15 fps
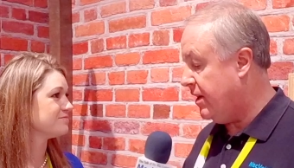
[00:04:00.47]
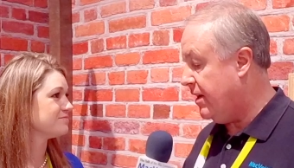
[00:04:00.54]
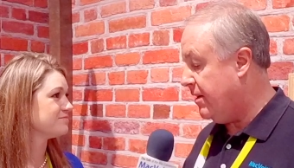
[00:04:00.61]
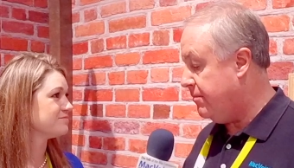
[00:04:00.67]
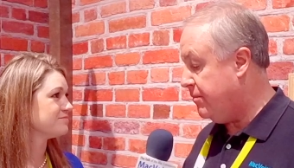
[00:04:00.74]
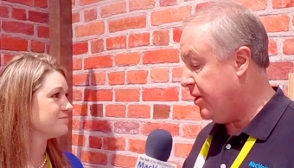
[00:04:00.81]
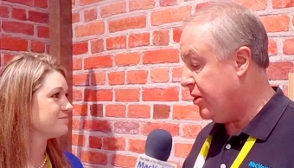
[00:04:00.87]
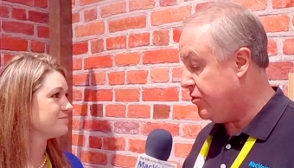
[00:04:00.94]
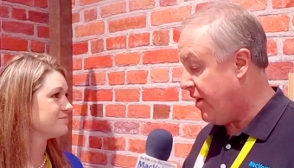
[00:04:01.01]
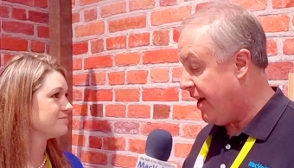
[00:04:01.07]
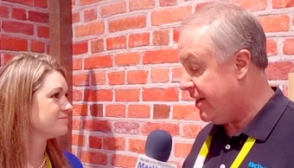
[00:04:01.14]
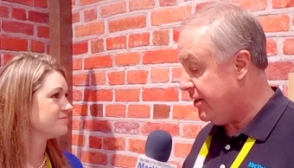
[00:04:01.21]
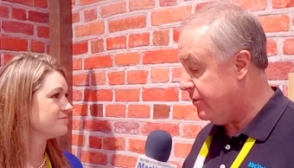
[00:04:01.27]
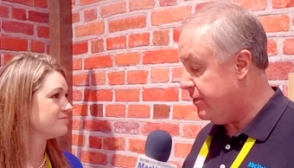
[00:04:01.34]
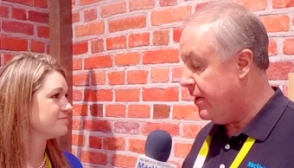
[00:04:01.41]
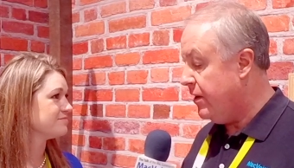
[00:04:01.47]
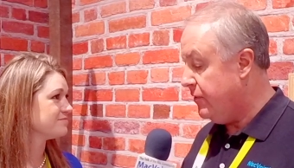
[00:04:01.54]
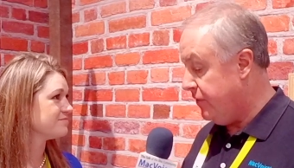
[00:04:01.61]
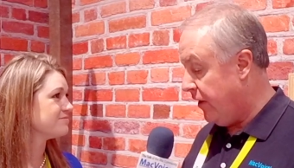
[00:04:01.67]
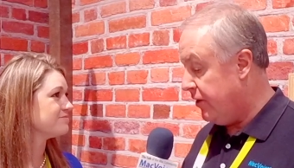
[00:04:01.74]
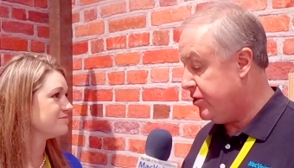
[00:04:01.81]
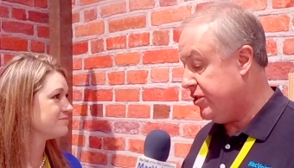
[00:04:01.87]
Speaker 1: um, but attractive,
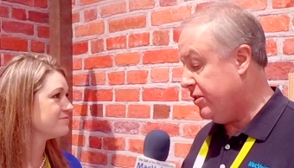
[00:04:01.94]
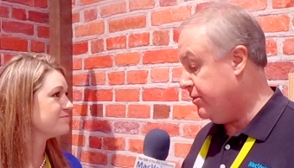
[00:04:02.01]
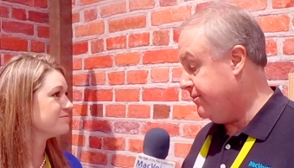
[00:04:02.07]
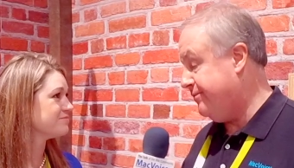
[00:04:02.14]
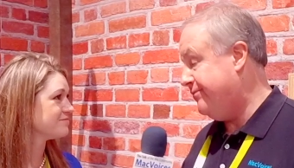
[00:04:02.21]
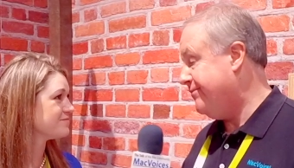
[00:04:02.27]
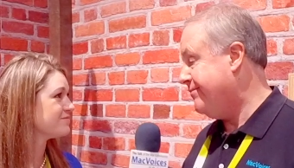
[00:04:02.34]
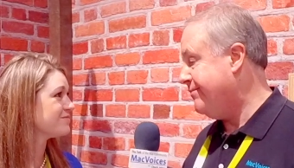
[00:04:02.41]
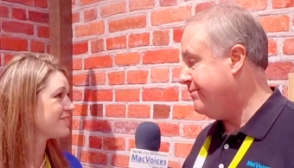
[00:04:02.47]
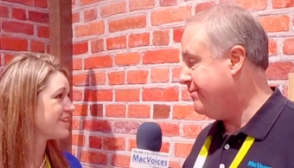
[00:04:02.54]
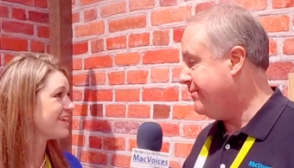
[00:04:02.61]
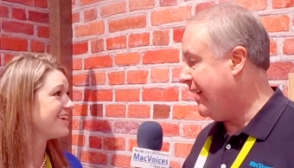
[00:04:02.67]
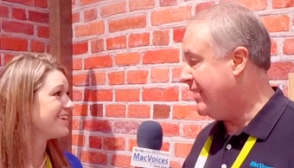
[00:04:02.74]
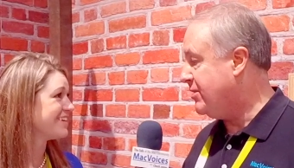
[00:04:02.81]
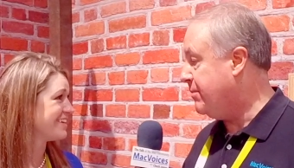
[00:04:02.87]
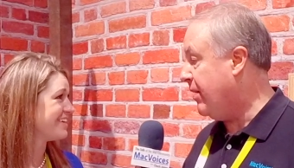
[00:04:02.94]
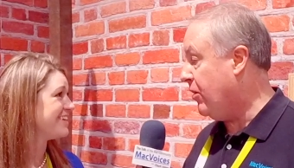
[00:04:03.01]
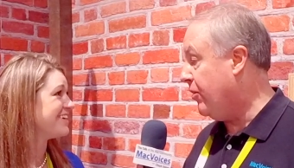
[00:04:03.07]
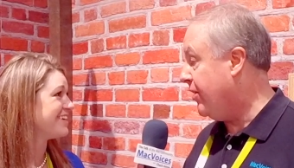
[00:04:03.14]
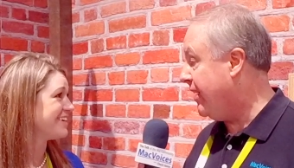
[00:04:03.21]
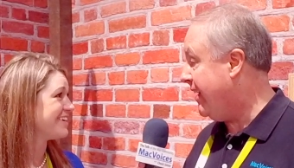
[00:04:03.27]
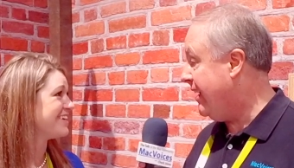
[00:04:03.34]
functional. That's about
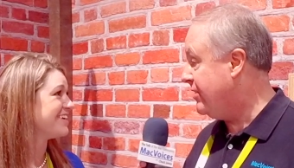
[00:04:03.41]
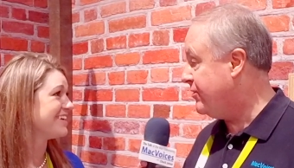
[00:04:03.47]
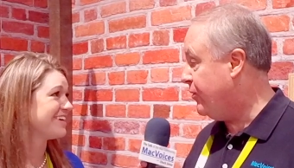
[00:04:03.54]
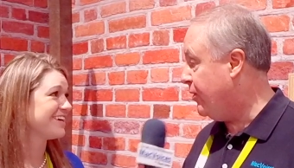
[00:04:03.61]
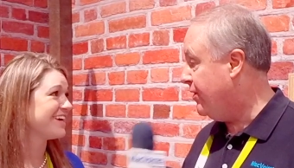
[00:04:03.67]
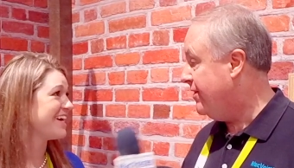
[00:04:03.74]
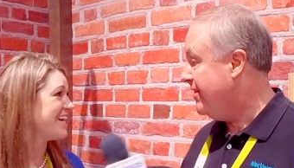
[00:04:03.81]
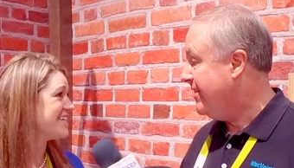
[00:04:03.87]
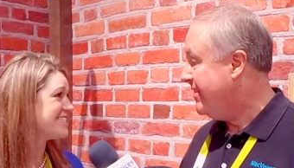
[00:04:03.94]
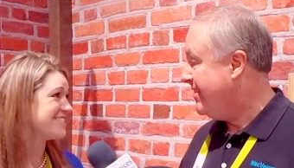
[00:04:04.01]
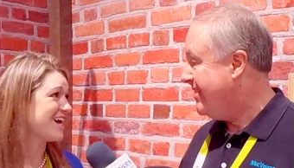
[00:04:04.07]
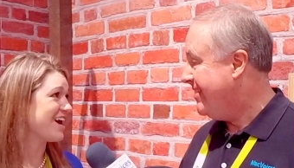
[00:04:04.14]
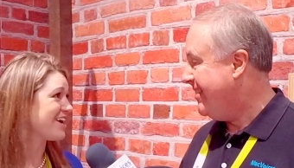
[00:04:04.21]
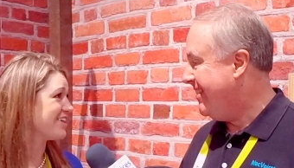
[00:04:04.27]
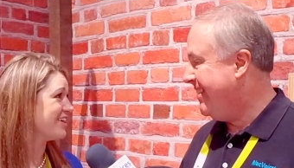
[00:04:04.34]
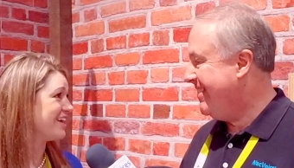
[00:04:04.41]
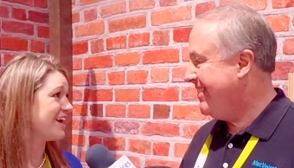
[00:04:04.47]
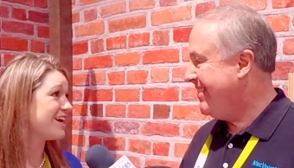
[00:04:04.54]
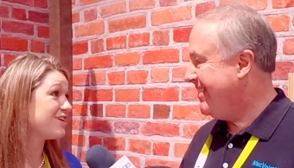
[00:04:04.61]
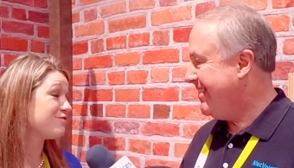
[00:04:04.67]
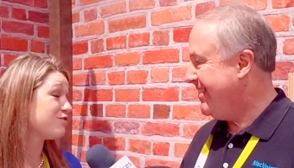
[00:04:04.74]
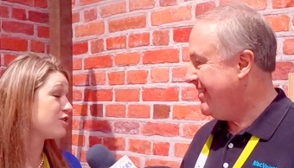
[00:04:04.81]
all you can ask for.
Speaker 2: Exactly,
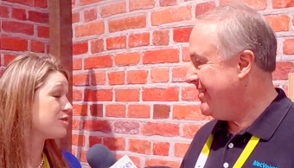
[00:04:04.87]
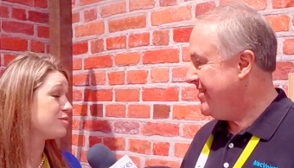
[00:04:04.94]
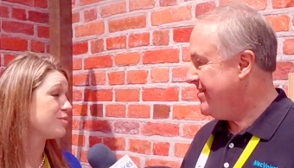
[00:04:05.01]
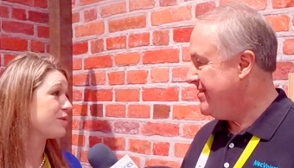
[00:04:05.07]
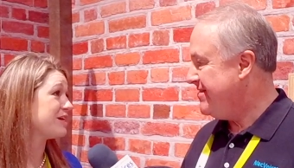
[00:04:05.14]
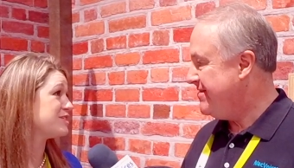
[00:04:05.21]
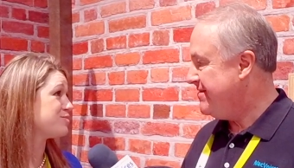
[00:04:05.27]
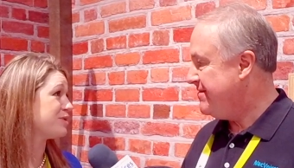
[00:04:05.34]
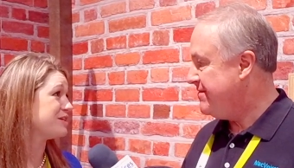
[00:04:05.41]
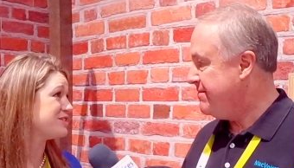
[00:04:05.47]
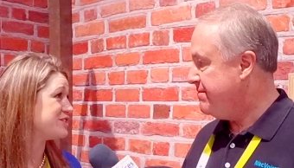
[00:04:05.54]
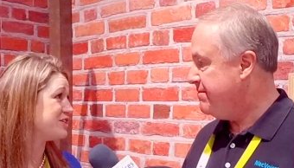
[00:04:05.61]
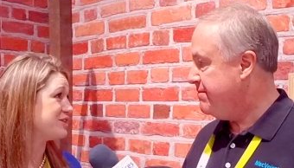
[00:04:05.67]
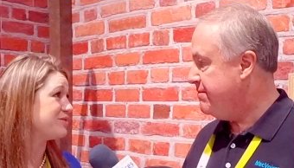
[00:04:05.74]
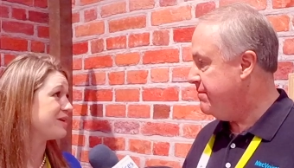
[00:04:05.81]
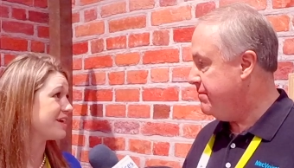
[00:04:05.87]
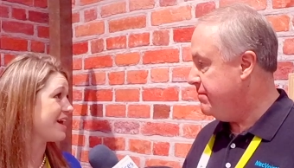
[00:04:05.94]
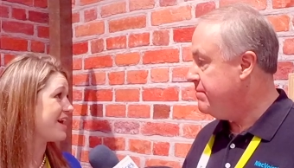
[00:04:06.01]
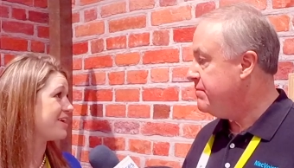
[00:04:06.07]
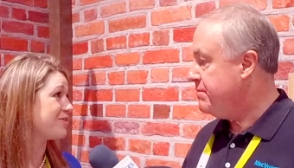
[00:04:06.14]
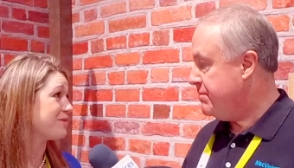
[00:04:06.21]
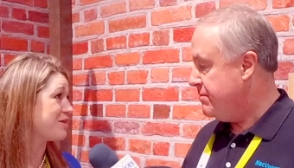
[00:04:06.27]
and affordable price points too.
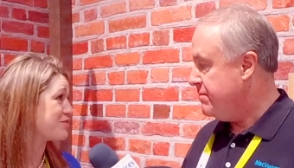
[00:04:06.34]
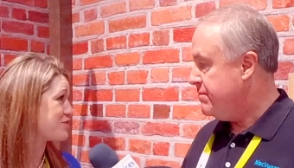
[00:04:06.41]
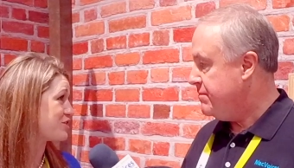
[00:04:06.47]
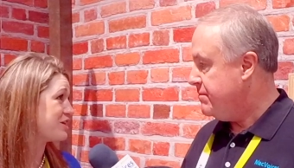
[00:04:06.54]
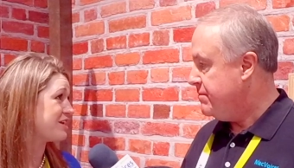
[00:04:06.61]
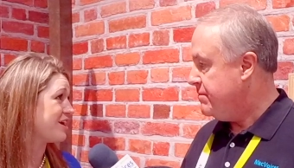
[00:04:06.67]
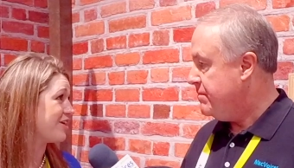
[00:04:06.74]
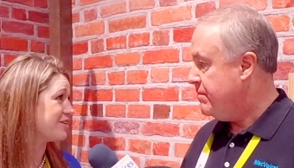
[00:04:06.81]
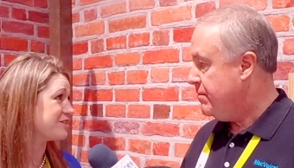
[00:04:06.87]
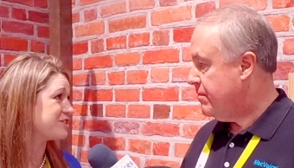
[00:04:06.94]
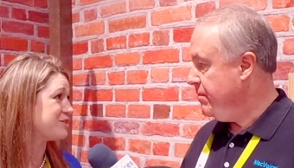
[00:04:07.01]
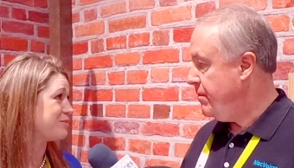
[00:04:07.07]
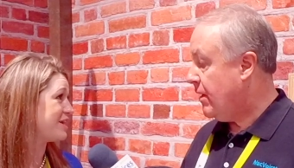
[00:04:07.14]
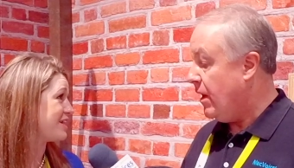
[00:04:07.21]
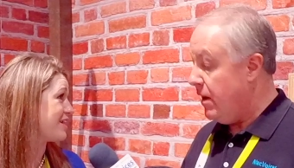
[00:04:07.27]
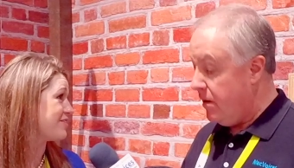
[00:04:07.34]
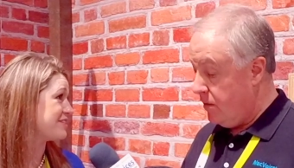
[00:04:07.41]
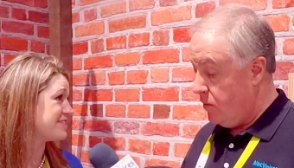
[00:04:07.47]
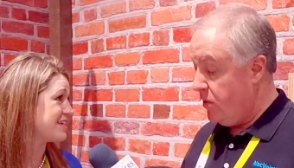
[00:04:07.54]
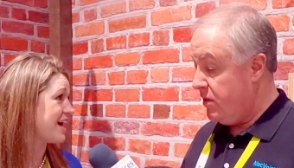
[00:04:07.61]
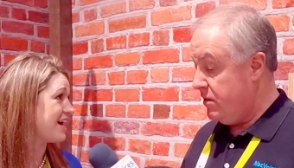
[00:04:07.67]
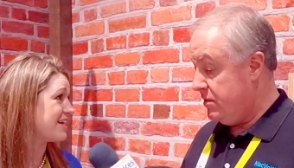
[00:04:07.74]
Again, around thirty dollars, depending on
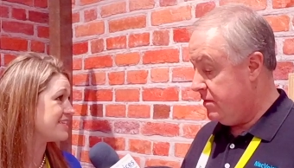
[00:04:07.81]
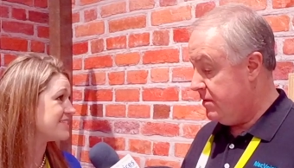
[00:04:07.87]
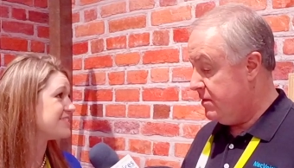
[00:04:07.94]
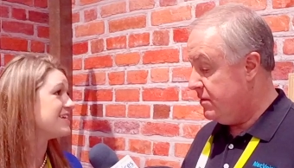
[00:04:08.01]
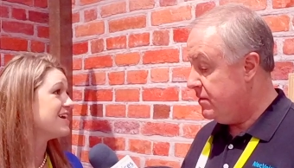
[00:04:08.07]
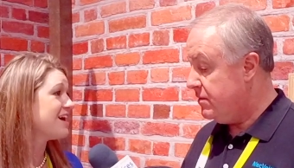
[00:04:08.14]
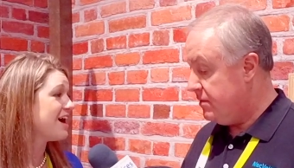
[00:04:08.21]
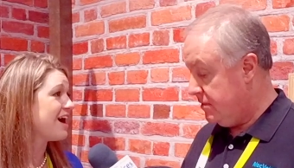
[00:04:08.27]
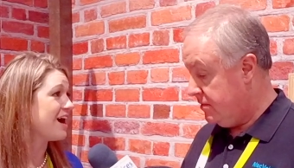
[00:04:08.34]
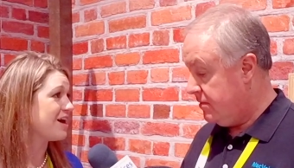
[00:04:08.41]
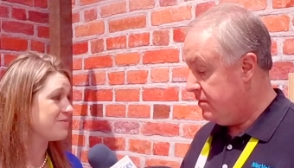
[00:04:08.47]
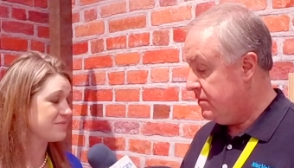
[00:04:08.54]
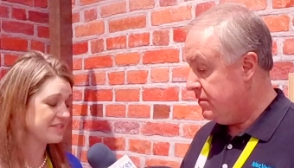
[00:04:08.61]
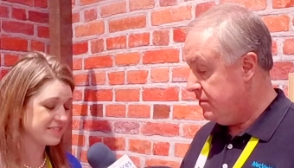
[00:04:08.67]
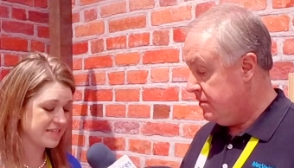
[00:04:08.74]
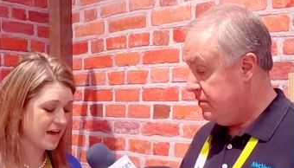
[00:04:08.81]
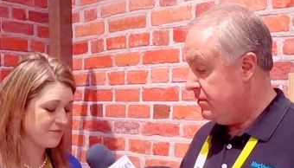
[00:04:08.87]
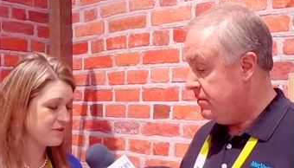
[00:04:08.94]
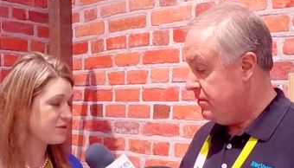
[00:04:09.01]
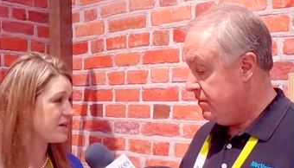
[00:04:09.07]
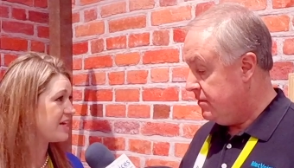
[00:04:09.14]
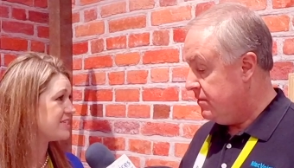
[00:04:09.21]
the size. Um, the
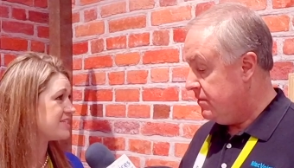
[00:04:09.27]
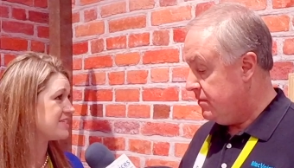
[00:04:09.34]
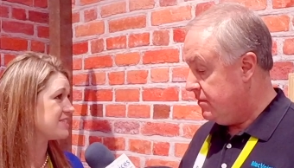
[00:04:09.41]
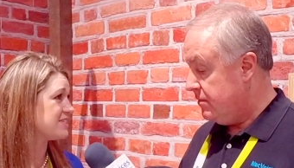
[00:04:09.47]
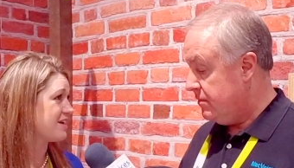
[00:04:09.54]
SnapView case is